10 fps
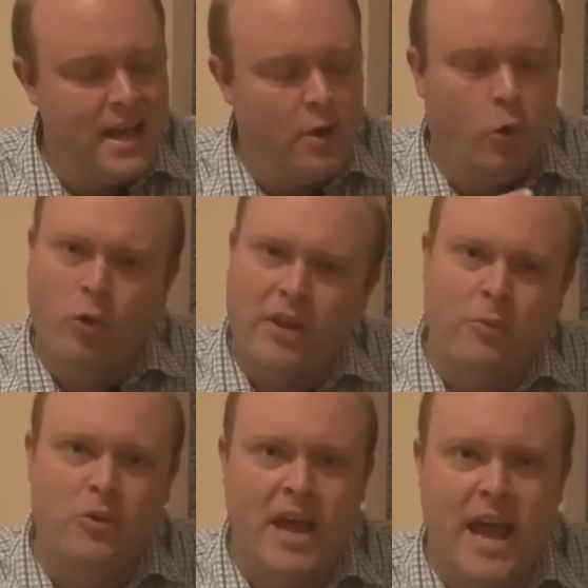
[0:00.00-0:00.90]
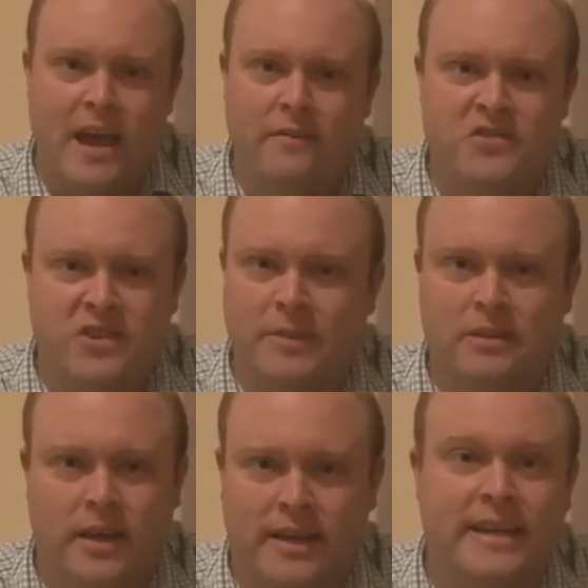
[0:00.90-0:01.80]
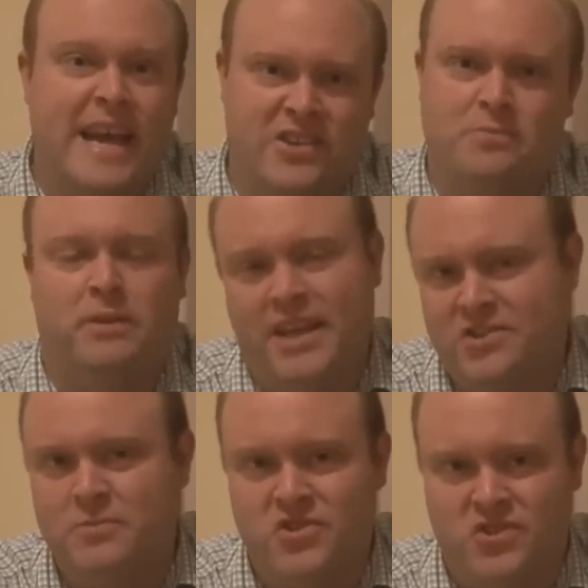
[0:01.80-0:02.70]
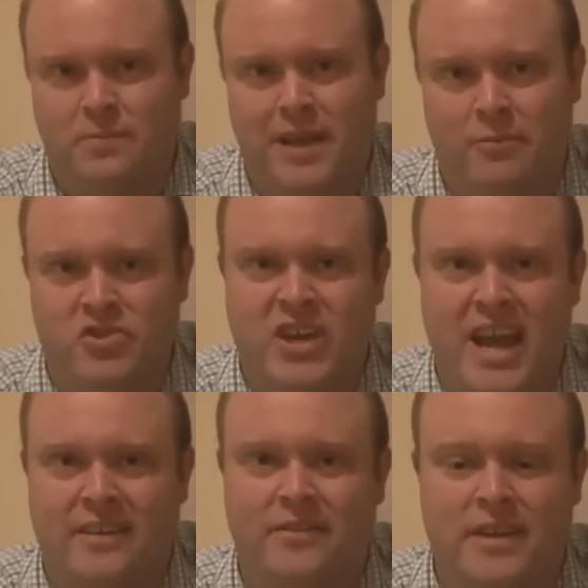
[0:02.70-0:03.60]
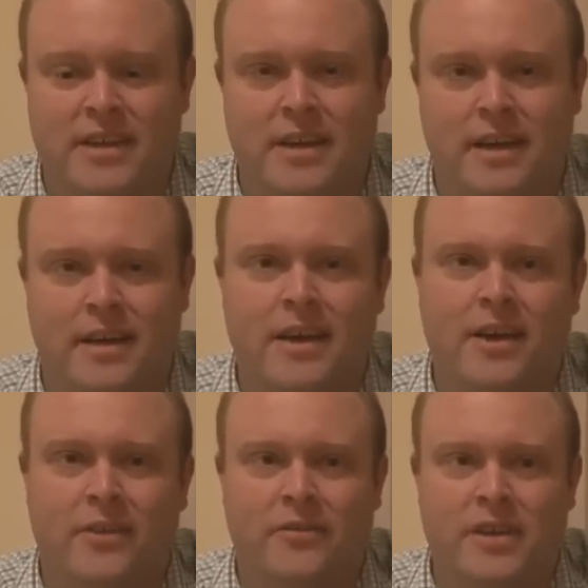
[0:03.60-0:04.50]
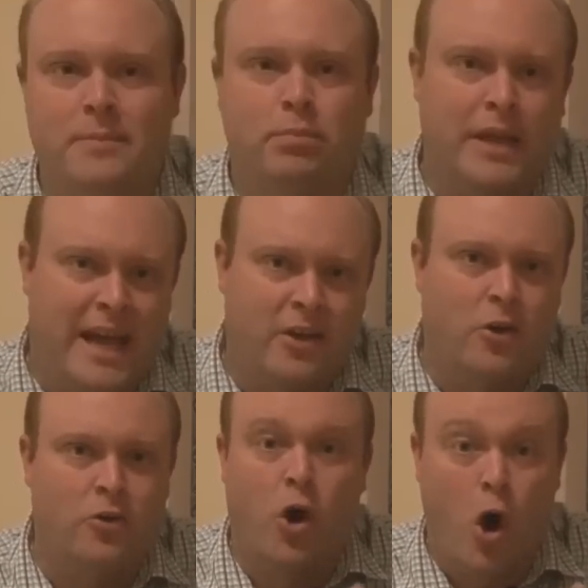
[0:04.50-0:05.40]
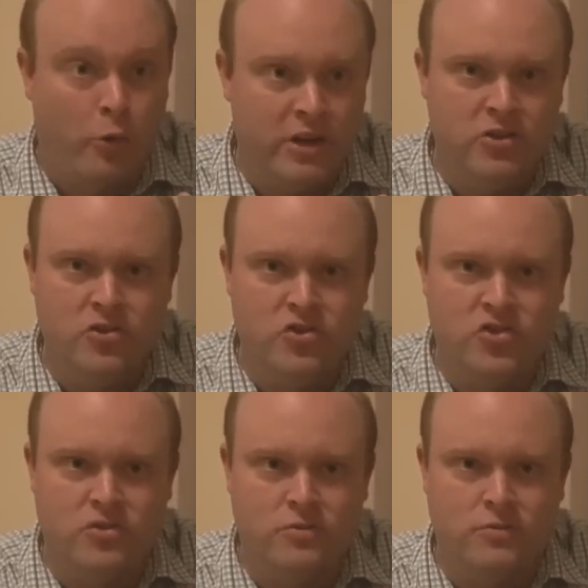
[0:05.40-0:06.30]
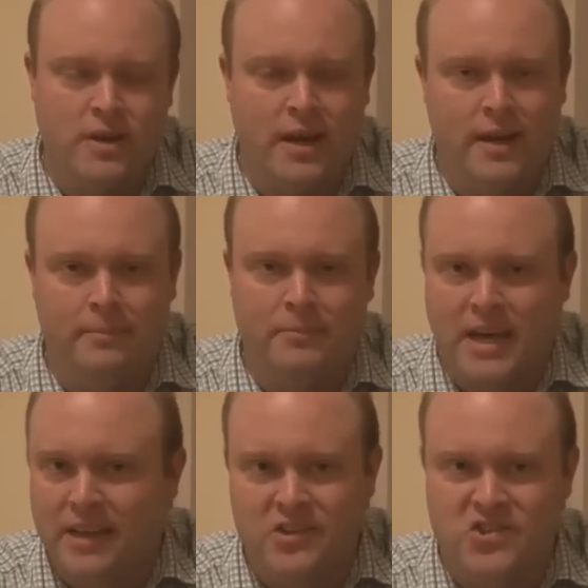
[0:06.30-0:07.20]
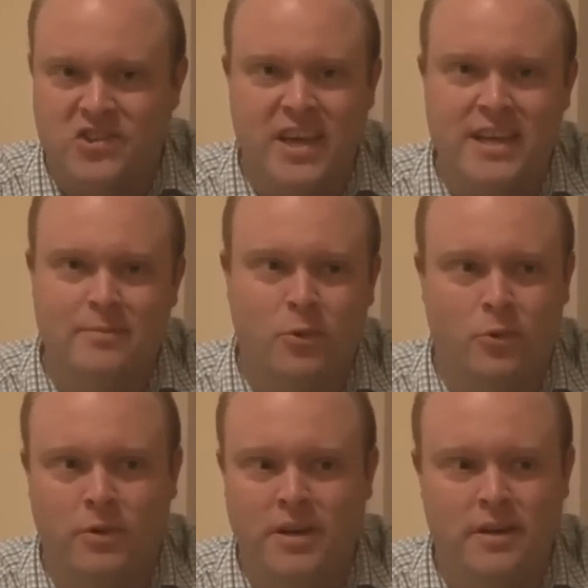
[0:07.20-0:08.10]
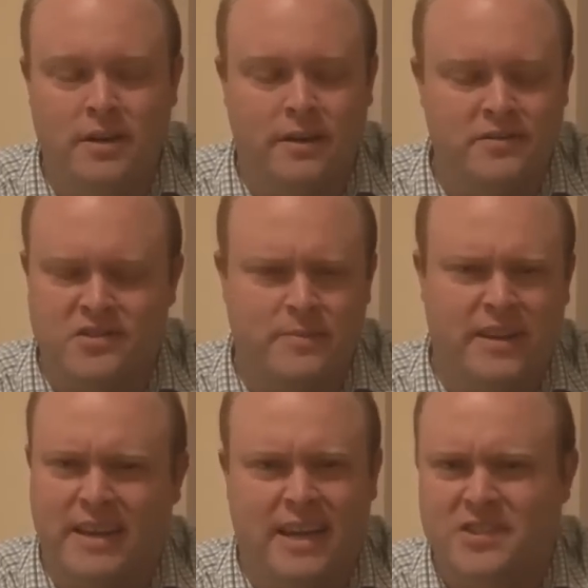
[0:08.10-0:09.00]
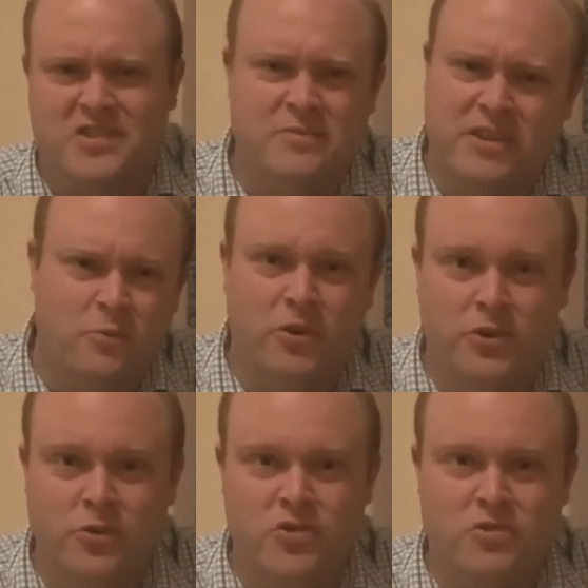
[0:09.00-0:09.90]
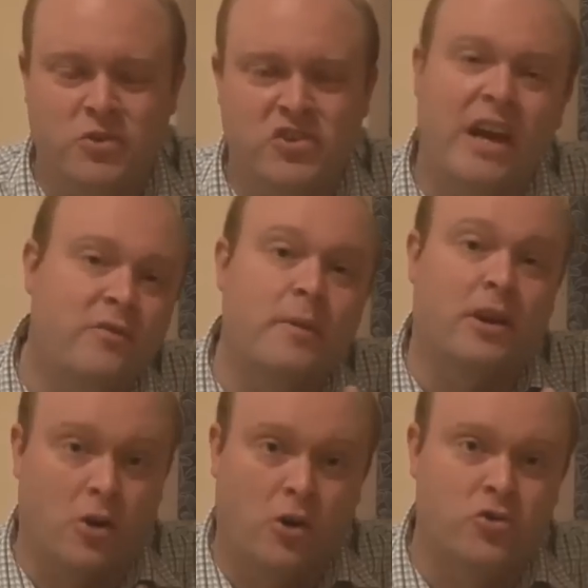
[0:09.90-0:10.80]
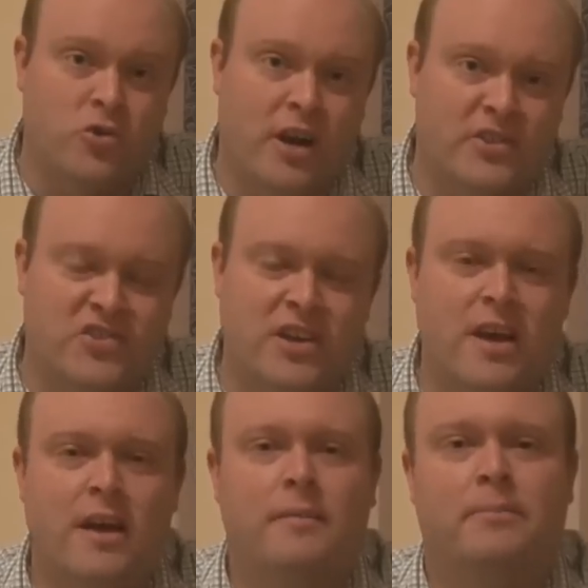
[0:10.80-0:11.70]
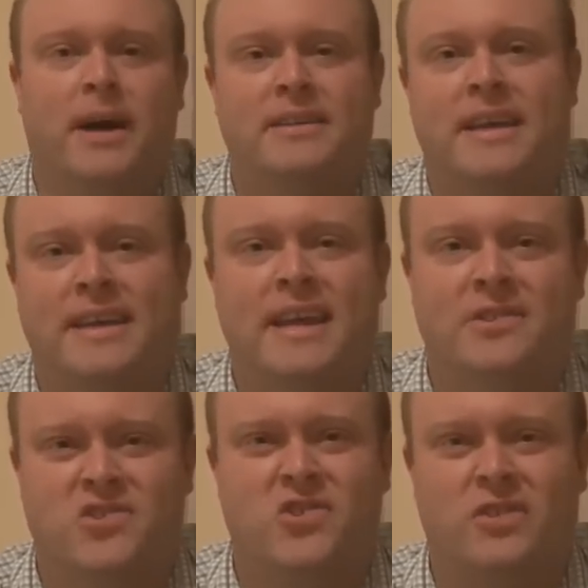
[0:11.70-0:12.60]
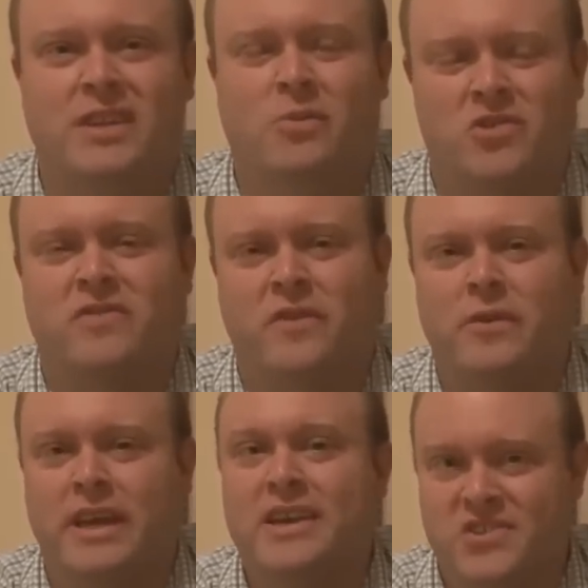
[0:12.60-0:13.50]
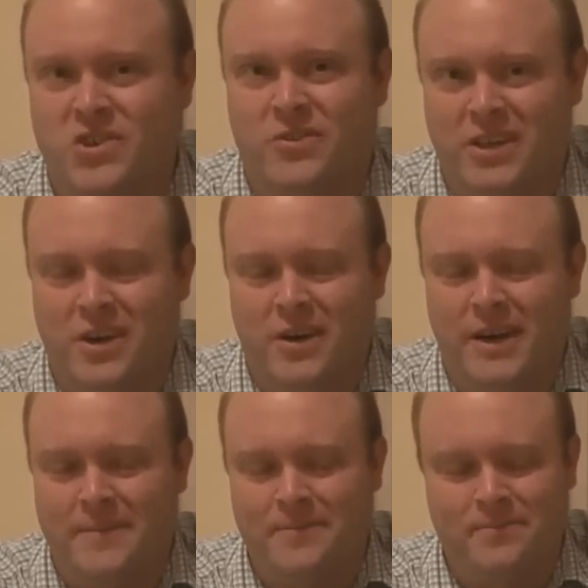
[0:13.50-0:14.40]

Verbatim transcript: Or they would have something like a gas plasma display, which had the, uh, the black on orange um, color scheme or some other color scheme that we used, which gave you better contrast, but again, it certainly wasn't very easy on the eye.